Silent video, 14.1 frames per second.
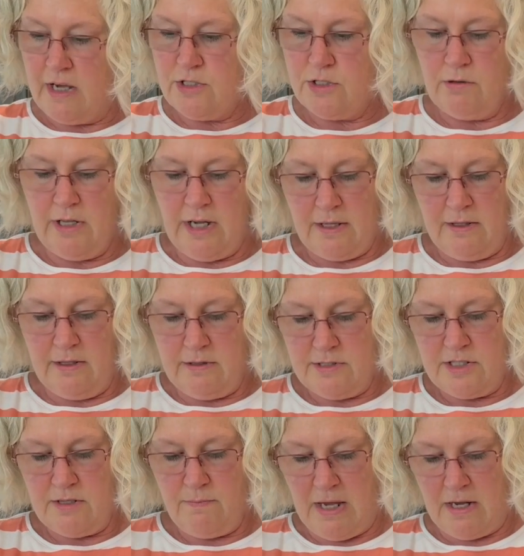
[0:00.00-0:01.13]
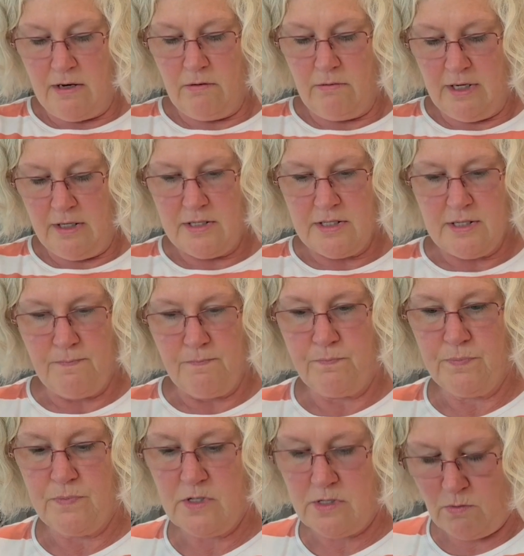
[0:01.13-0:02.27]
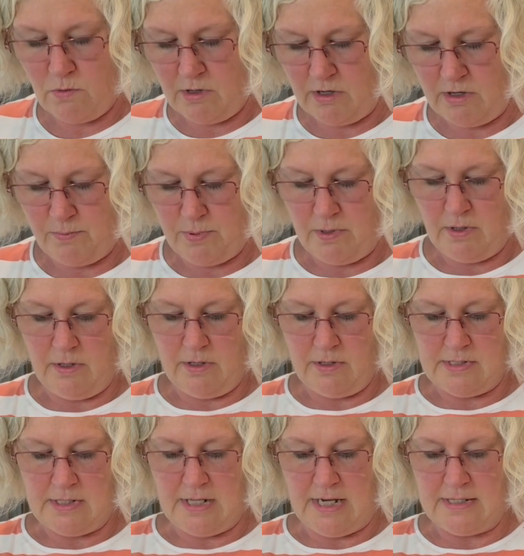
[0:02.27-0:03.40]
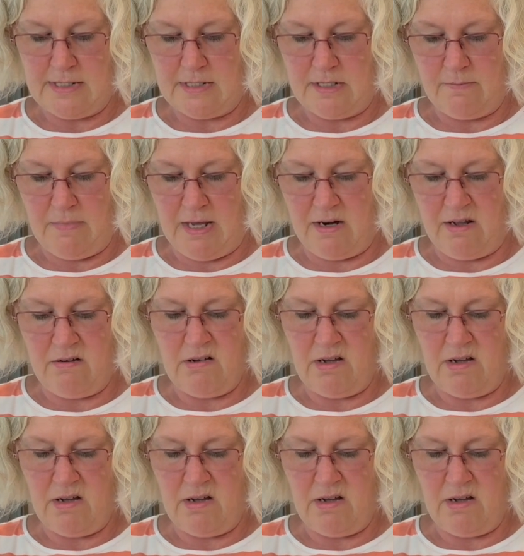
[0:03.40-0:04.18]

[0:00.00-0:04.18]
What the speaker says: I do like a little tomato in it, so we're going to put a little slice of tomato.